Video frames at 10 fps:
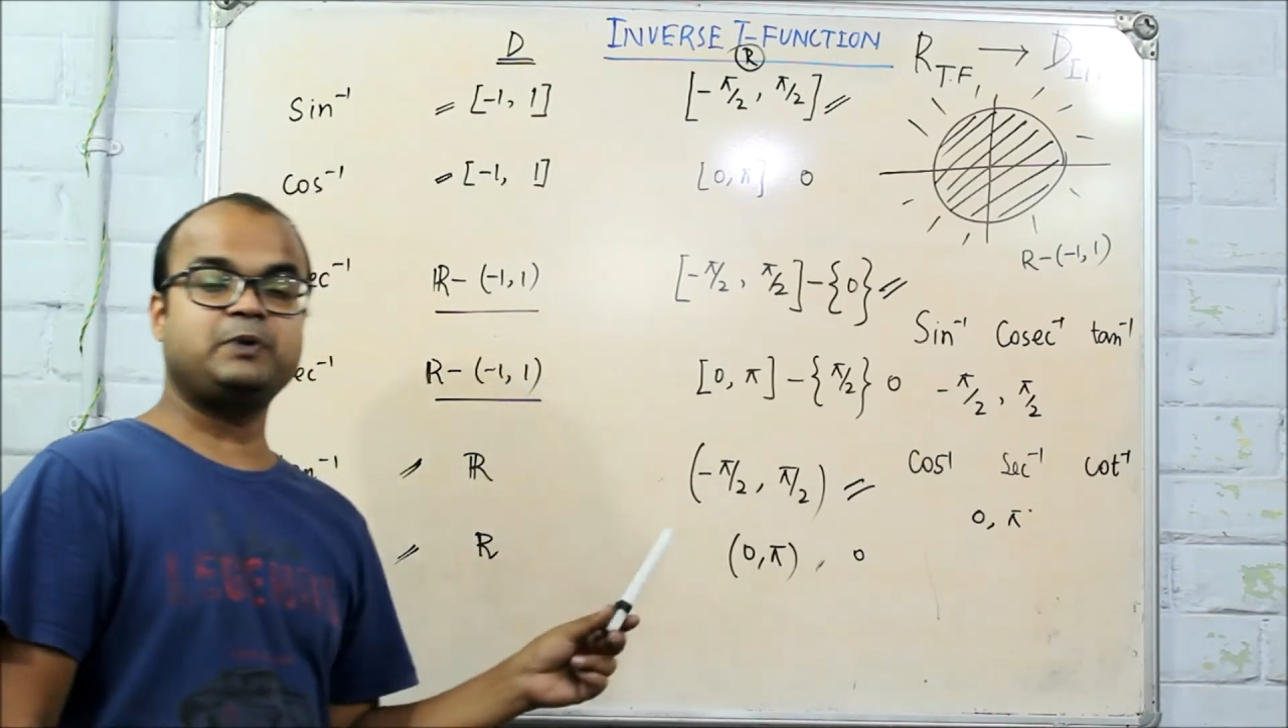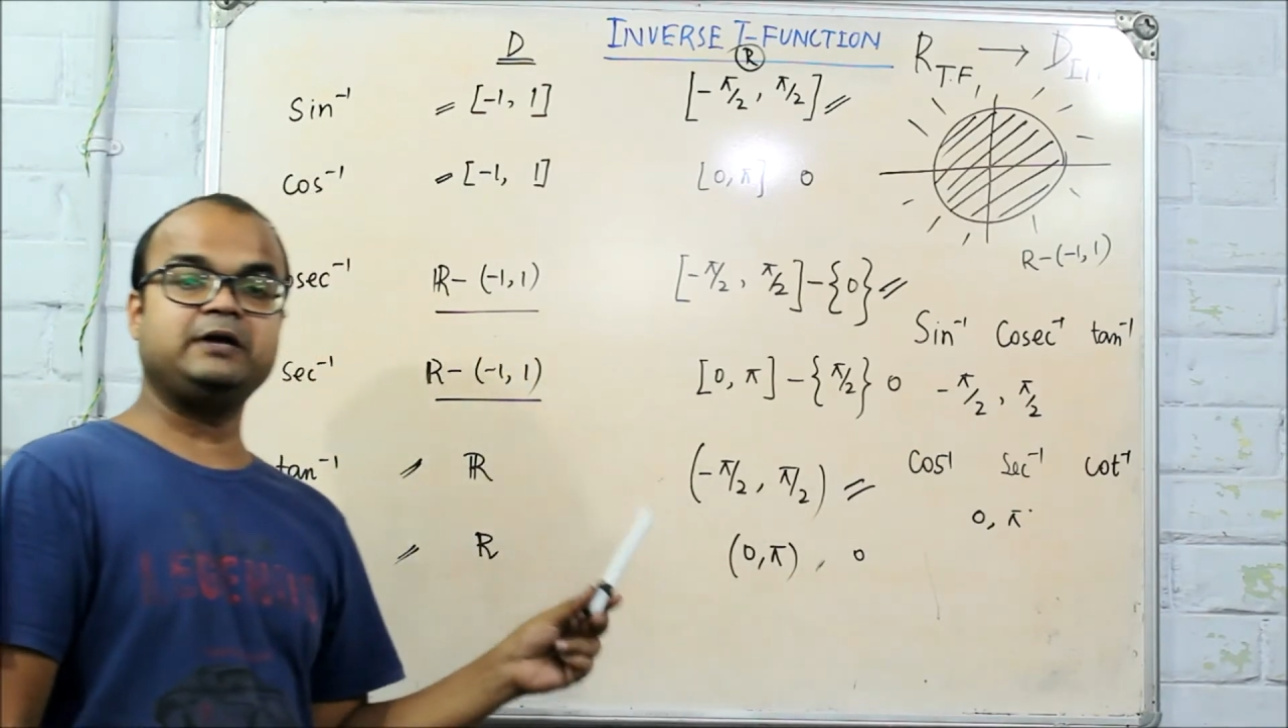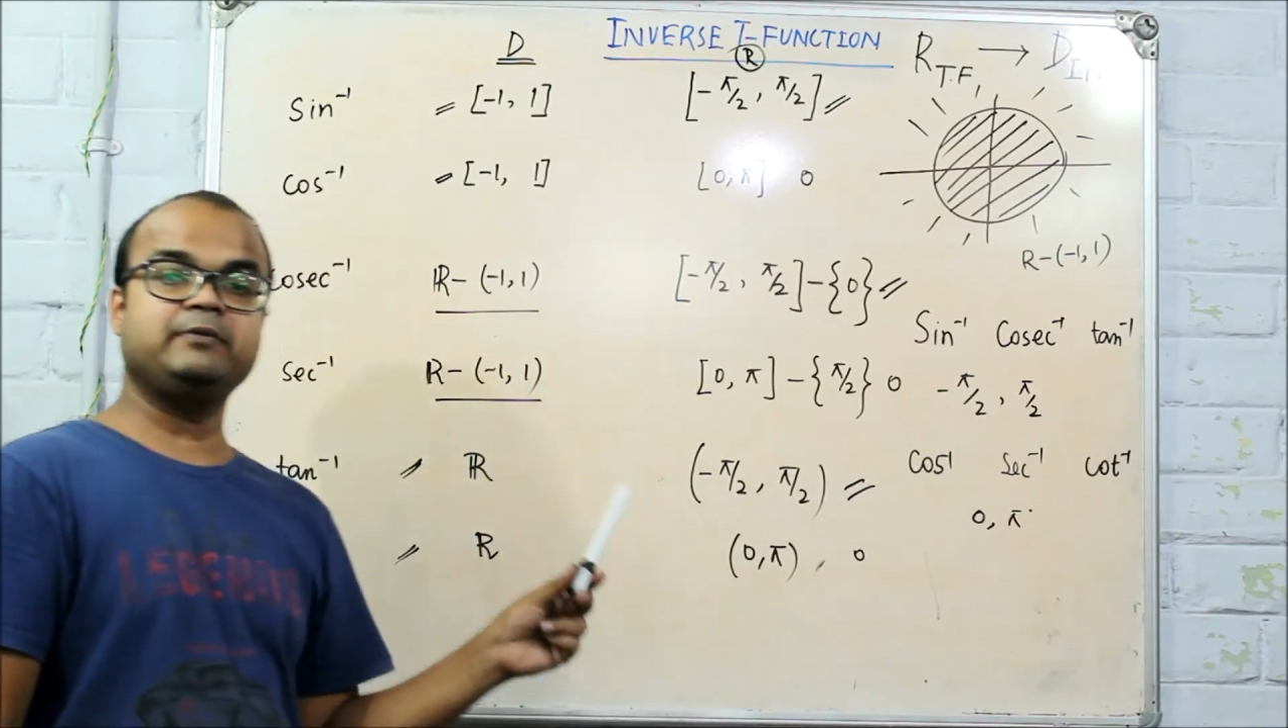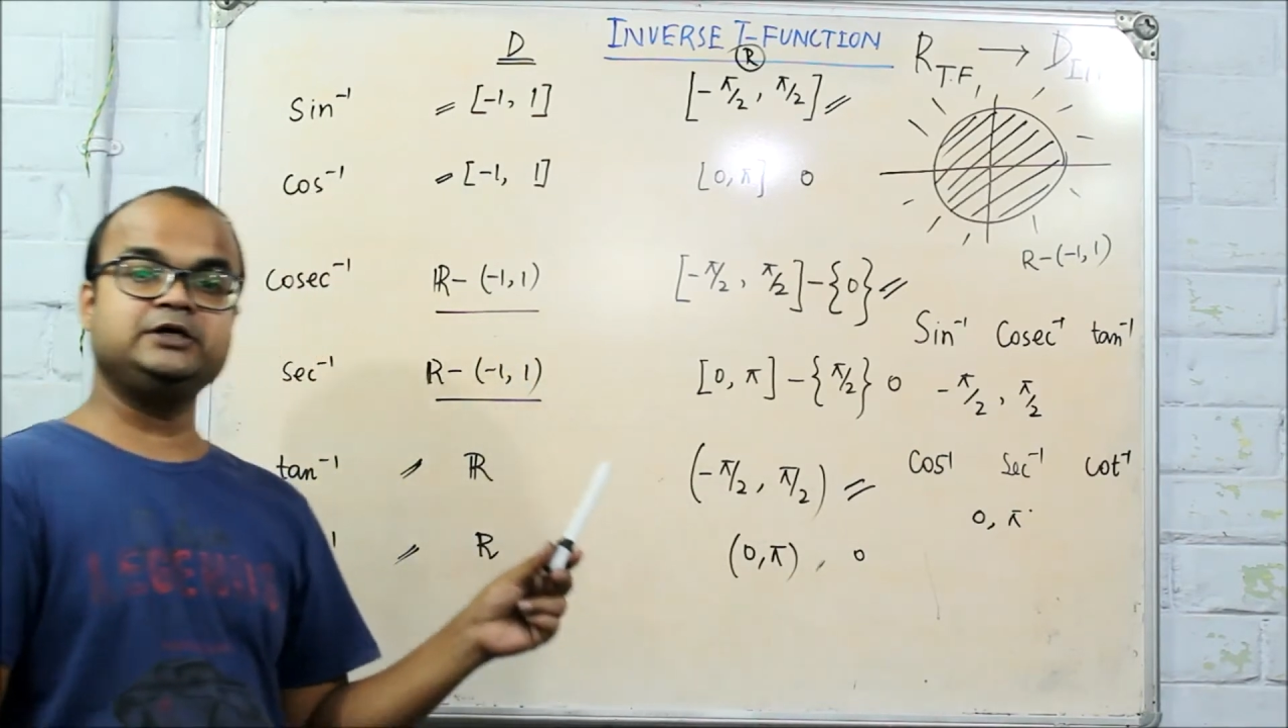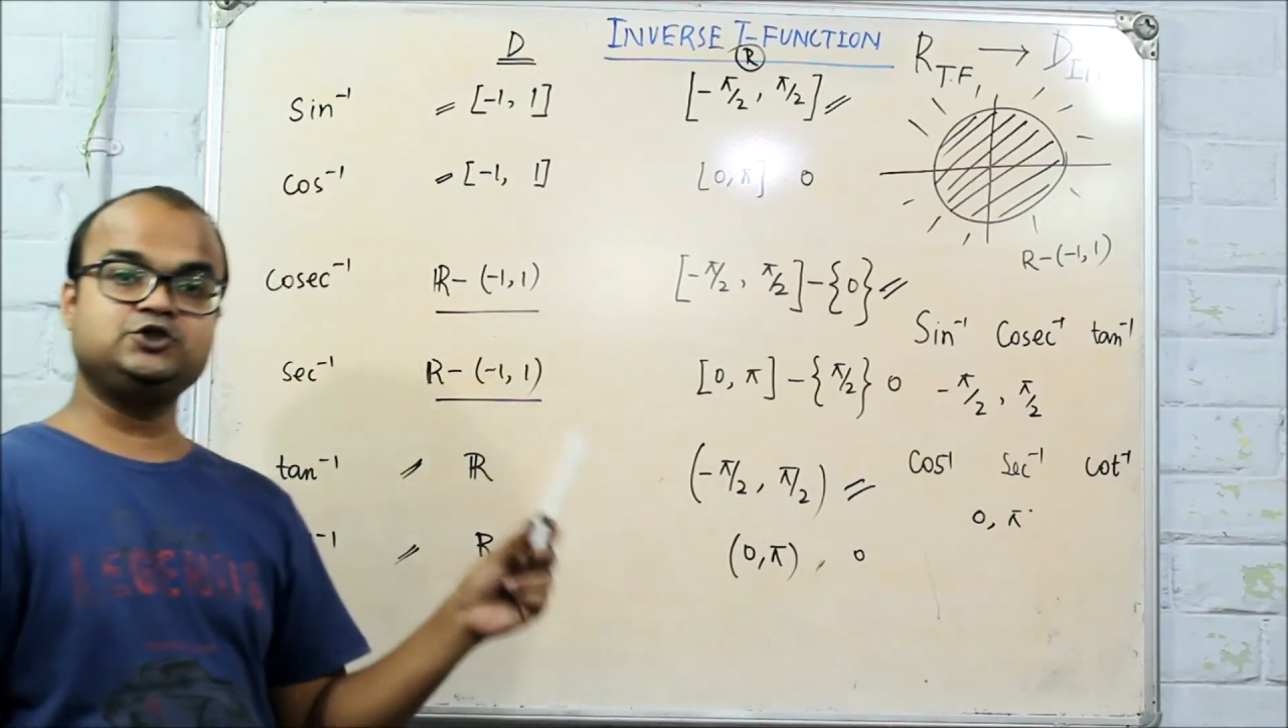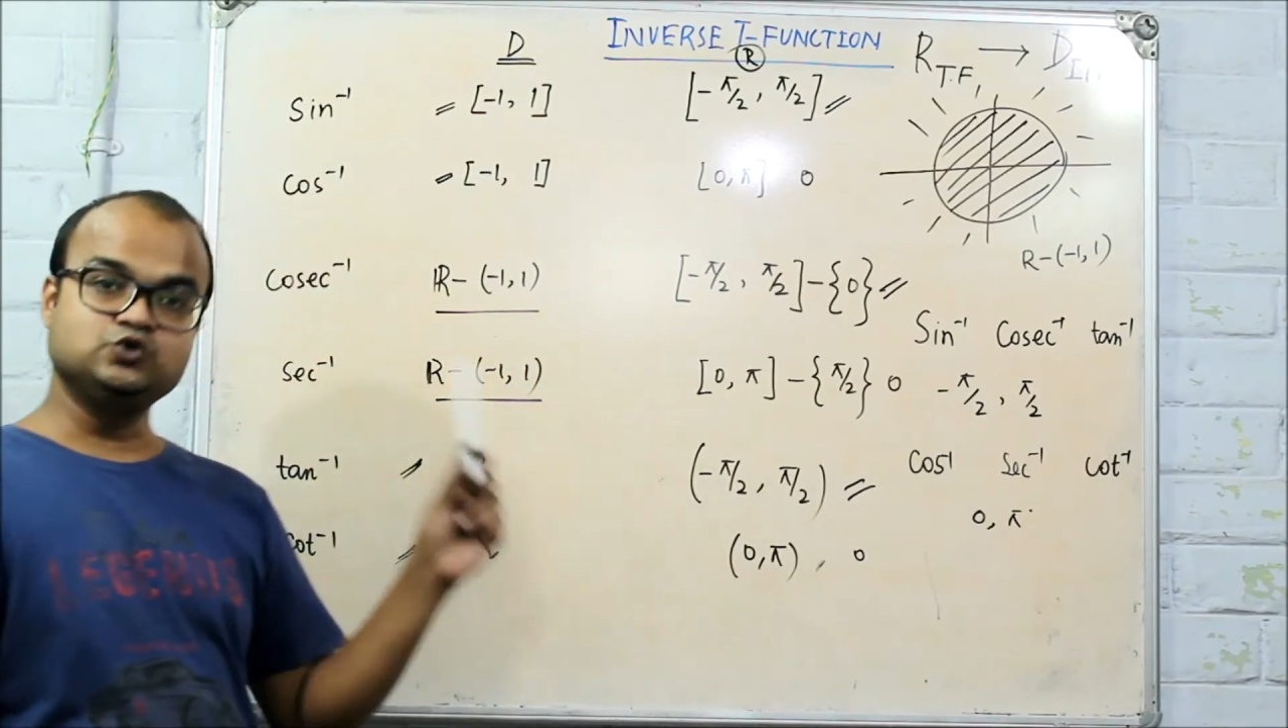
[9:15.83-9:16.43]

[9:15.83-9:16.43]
pi by